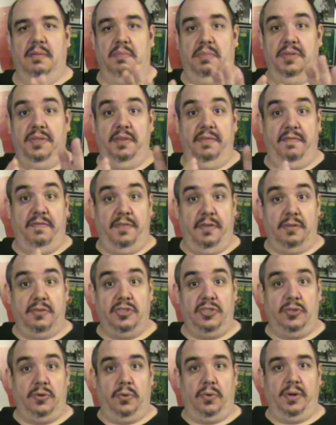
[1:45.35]
But the
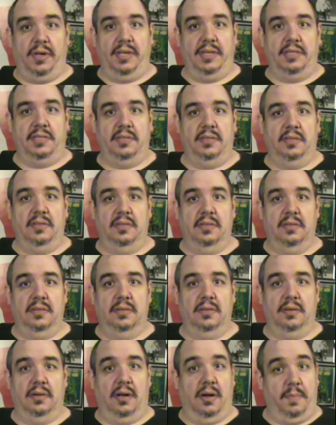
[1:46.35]
first stories
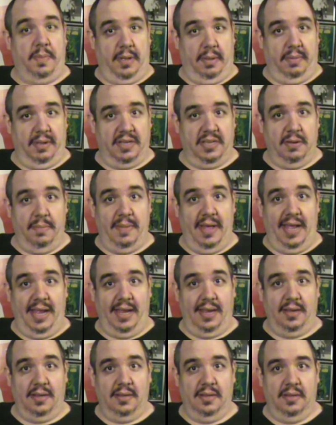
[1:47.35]
are public domain.